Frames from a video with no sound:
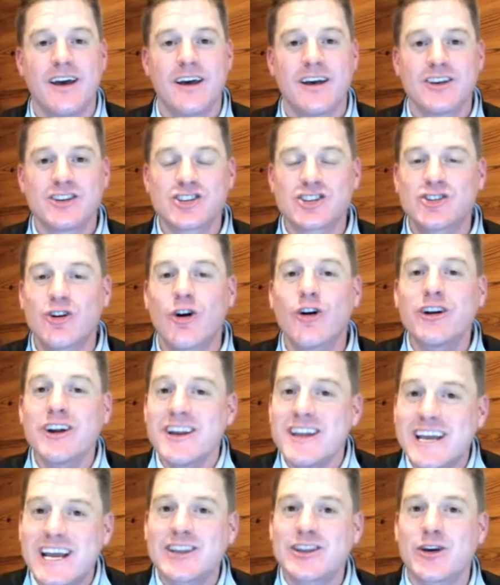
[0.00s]
Starting to
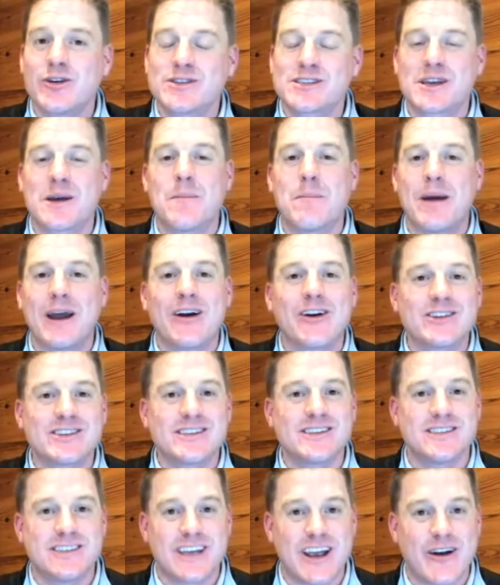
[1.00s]
get those
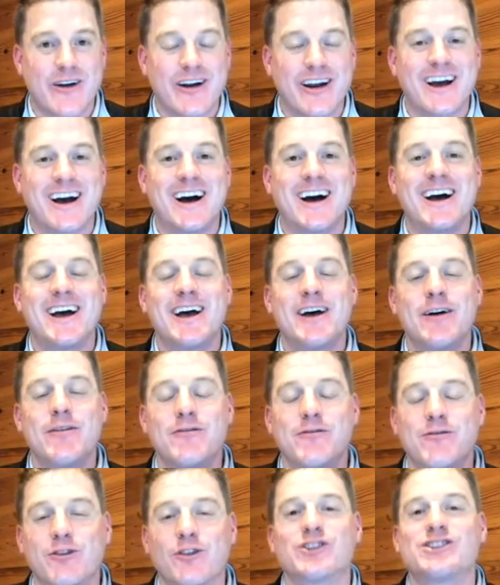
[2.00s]
comparisons, Aaron,
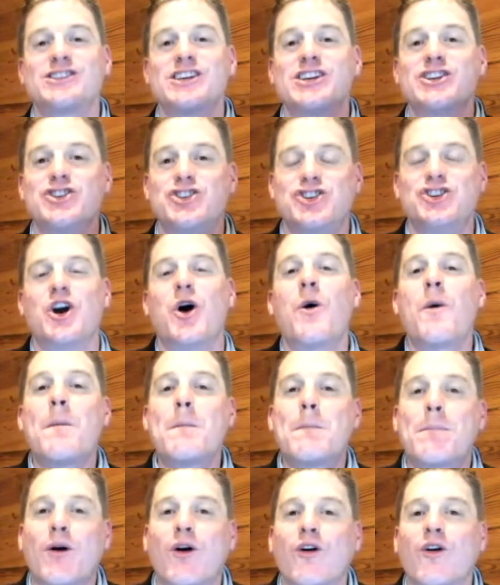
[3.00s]
versus Joe
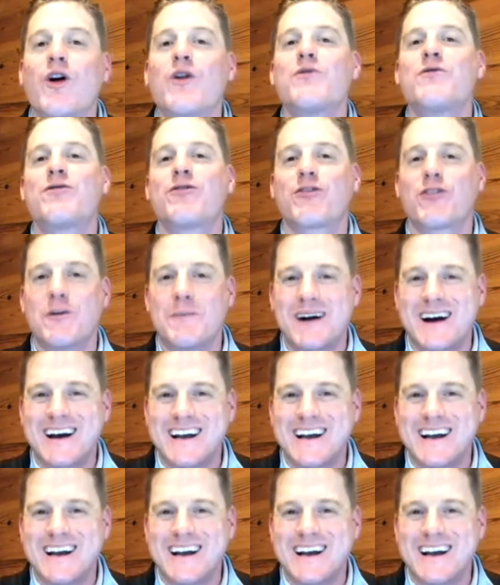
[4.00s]
Burrow from a